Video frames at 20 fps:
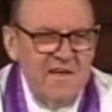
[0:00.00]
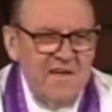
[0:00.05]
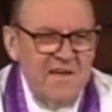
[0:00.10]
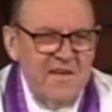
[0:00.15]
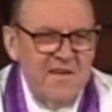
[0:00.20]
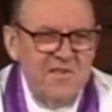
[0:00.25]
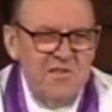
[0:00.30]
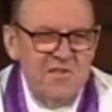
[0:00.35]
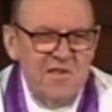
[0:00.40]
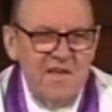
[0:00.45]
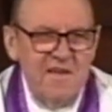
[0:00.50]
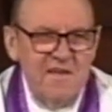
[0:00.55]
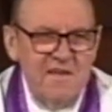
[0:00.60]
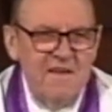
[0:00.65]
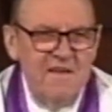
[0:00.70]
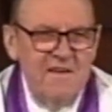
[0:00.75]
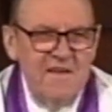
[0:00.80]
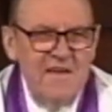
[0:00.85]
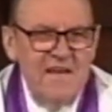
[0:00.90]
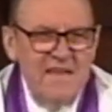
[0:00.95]
kissing.
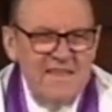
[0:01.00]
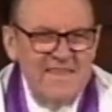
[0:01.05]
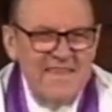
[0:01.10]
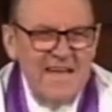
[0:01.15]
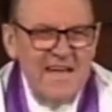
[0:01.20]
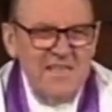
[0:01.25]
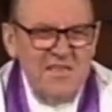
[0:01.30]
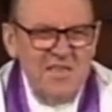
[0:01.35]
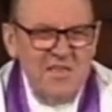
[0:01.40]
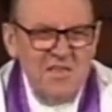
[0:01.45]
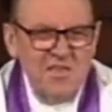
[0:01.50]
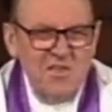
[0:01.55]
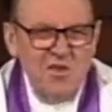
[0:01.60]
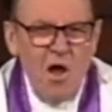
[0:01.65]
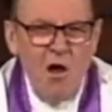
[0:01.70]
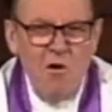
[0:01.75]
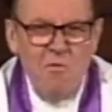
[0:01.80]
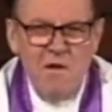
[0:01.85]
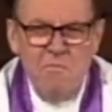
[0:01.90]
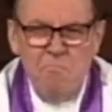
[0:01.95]
That's
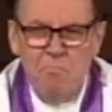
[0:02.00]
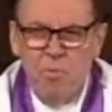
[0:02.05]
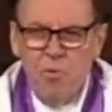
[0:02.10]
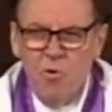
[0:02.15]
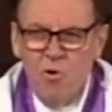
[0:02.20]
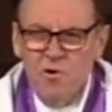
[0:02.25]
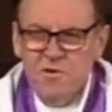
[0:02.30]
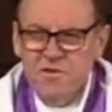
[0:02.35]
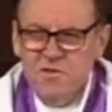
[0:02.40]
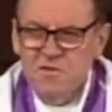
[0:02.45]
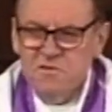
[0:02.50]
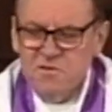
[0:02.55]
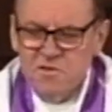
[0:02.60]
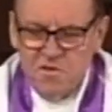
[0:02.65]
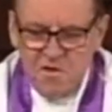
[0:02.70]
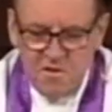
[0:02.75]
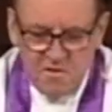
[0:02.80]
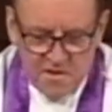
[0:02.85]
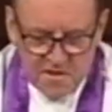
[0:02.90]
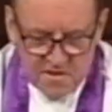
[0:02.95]
so important
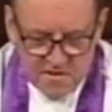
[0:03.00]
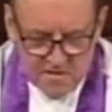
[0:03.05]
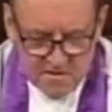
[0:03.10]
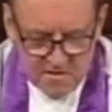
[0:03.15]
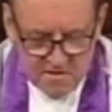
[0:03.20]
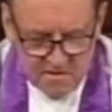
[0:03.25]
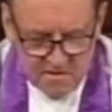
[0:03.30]
to us.